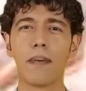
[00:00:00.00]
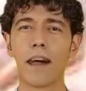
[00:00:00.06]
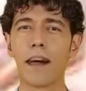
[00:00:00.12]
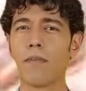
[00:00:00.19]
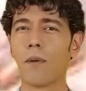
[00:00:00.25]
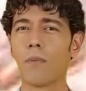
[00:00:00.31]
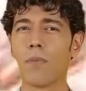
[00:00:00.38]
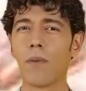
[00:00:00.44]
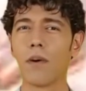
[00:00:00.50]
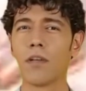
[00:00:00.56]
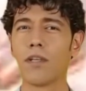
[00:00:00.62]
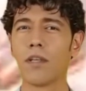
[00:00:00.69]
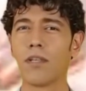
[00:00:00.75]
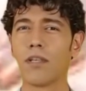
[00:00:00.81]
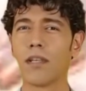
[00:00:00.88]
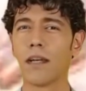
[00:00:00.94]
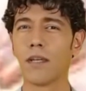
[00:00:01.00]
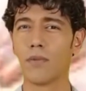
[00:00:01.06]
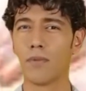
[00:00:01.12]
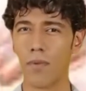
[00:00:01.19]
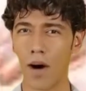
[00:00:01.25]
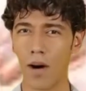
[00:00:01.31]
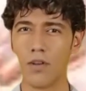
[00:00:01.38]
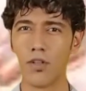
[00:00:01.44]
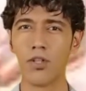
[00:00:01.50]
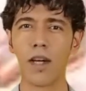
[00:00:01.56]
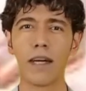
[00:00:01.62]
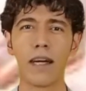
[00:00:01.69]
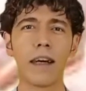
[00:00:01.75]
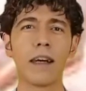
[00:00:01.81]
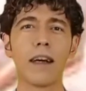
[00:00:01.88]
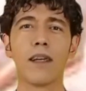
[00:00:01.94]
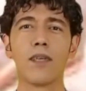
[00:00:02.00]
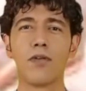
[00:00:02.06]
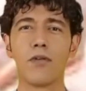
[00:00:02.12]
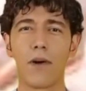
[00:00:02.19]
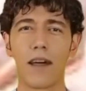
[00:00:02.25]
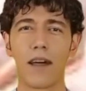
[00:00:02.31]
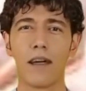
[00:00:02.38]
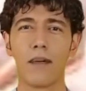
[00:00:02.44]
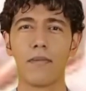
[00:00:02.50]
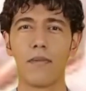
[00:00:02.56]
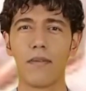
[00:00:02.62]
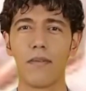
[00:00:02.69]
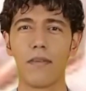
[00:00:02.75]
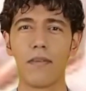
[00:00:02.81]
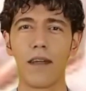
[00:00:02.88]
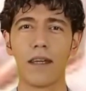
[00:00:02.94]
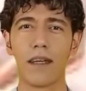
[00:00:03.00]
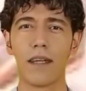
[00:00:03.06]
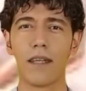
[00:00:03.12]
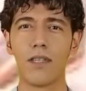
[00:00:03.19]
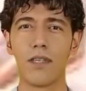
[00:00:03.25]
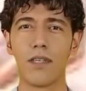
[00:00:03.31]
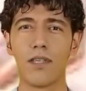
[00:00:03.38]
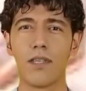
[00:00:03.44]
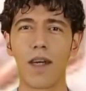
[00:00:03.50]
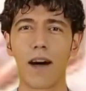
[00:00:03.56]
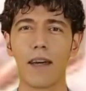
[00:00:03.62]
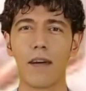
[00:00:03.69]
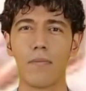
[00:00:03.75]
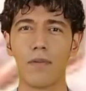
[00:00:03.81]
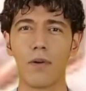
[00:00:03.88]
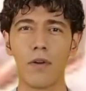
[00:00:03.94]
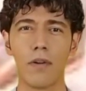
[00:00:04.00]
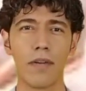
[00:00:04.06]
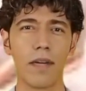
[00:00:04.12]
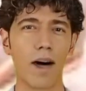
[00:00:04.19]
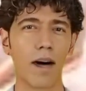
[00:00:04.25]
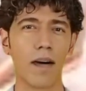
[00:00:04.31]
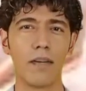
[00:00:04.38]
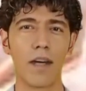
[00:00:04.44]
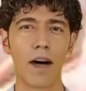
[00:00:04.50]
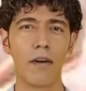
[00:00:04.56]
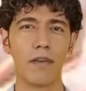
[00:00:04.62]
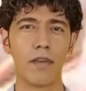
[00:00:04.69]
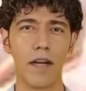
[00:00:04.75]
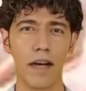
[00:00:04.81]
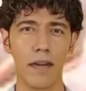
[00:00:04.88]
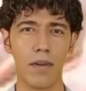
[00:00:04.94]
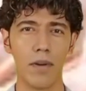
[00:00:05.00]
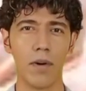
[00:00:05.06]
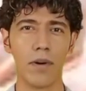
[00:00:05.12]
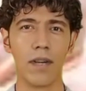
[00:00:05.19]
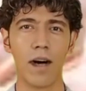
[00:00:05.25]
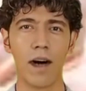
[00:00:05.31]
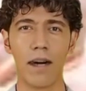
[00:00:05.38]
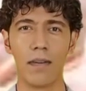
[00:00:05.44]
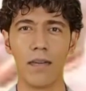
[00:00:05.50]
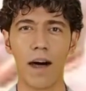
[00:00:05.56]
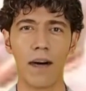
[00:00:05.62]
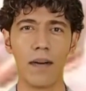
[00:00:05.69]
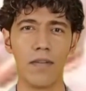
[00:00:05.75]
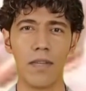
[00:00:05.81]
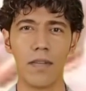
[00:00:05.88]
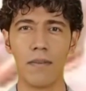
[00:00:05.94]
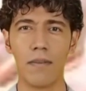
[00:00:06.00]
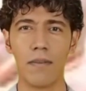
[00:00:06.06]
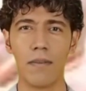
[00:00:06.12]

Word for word: If a person sees raw chicken in a dream, then it is a sign of good conduct and good conduct.